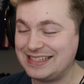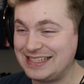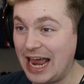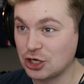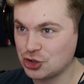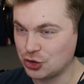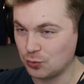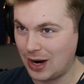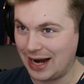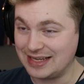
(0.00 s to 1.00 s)

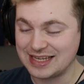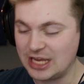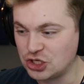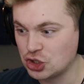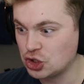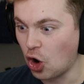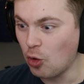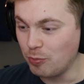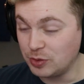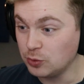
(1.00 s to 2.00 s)
Texture-wise, is
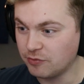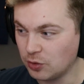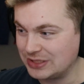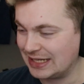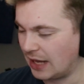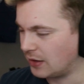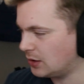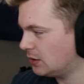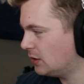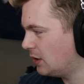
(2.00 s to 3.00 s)
so beautiful together.
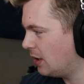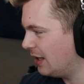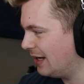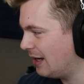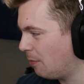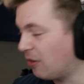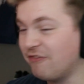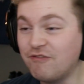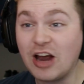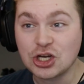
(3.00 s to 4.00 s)

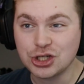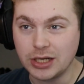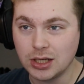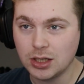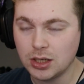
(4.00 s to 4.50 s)
Perfection.